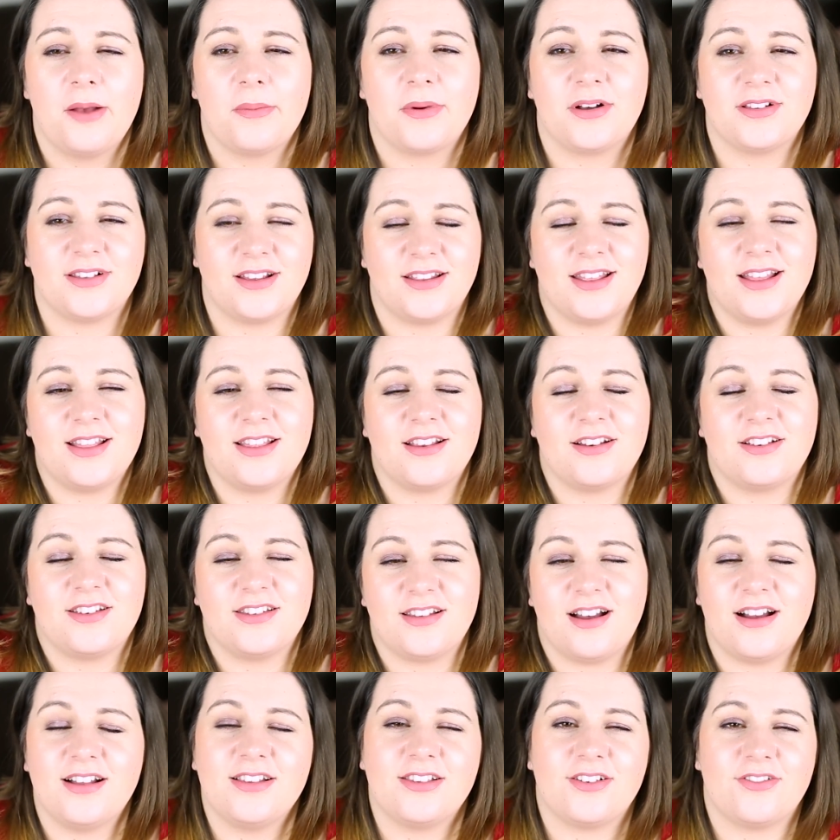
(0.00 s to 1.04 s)
because I think the
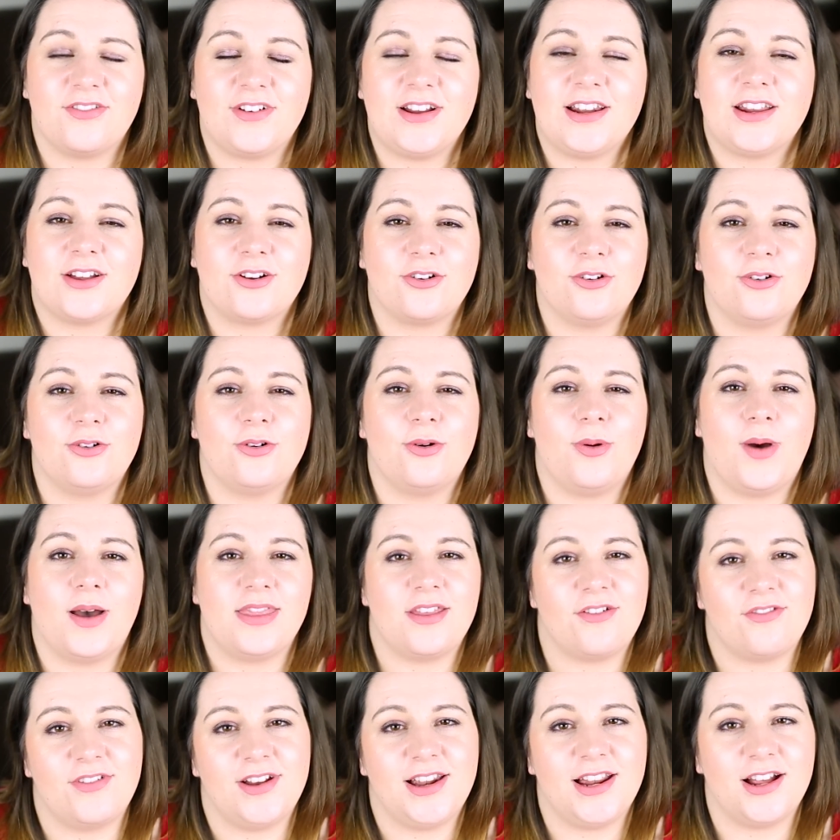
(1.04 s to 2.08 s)
designs are really cool
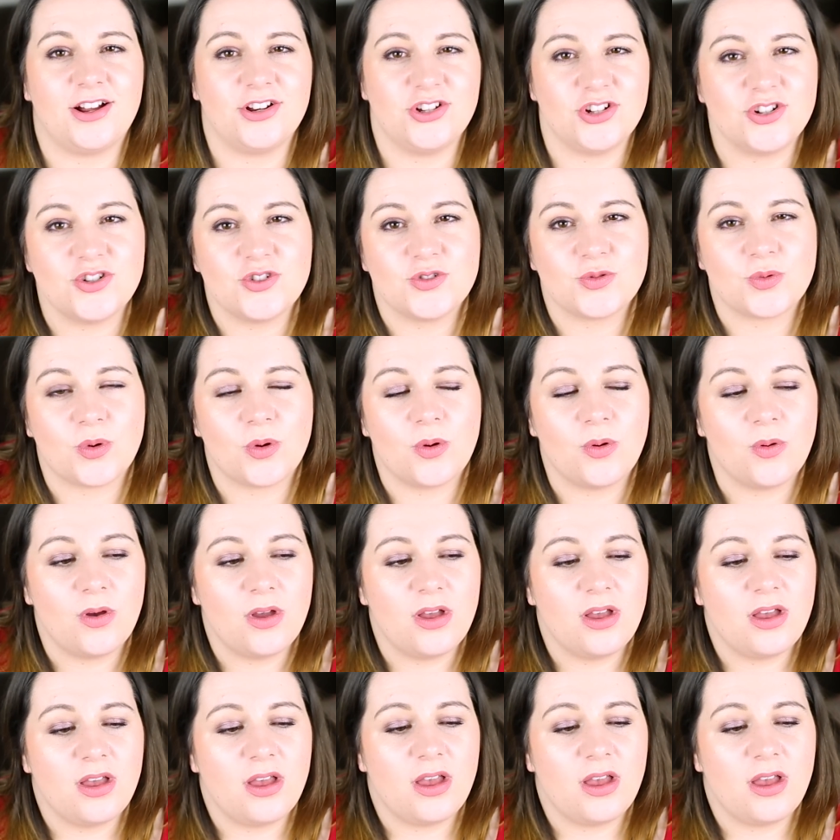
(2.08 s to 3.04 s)
and they're really unusual.